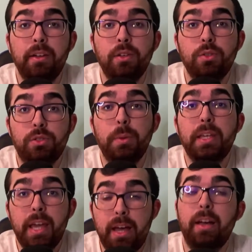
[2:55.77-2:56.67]
So
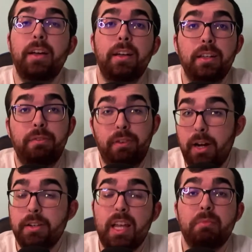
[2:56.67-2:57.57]
yeah, the
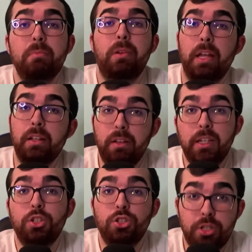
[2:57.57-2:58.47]
Flyers have been playing
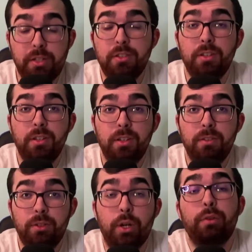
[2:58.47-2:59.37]
like shit.
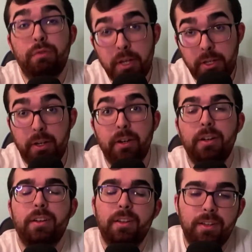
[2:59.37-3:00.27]
Go figure.
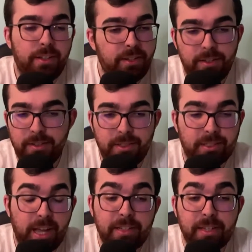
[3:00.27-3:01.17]
This
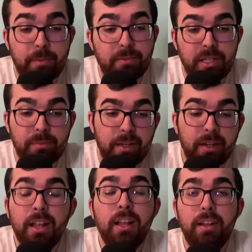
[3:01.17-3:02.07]
goddamn team, man.
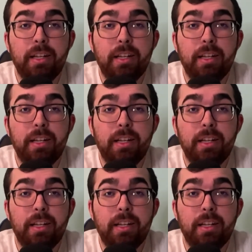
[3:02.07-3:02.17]
Like I